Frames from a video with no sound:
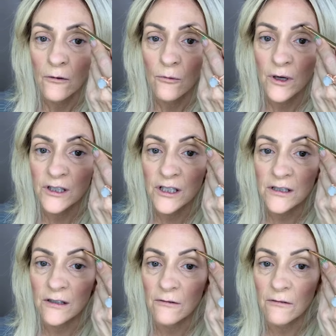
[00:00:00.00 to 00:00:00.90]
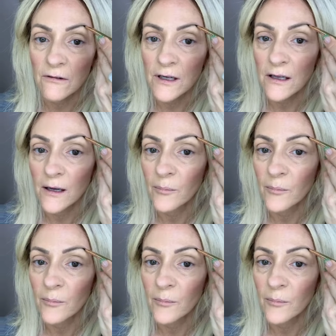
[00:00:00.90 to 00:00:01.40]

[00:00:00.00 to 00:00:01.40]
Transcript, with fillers: which is a really